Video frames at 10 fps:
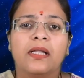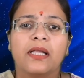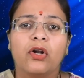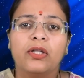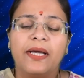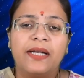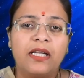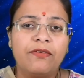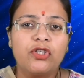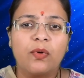Then, on the
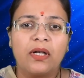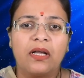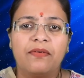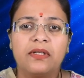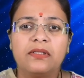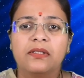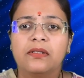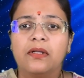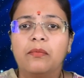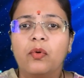individual levels,
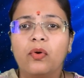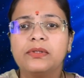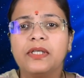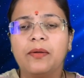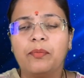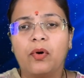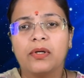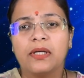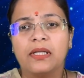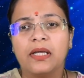the most
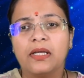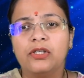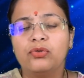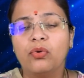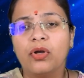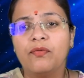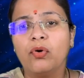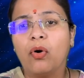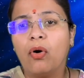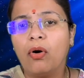important thing is to review
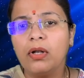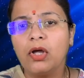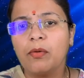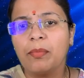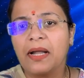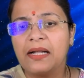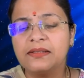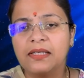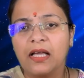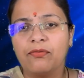all your plans
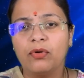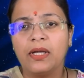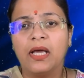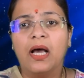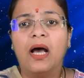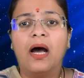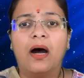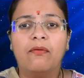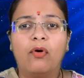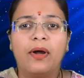carefully.
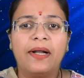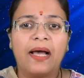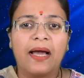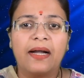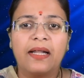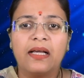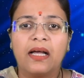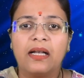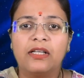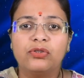Avoid acting
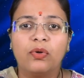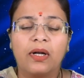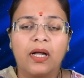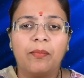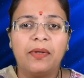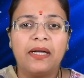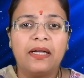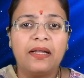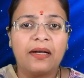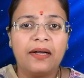unless you are
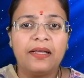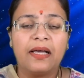completely ready,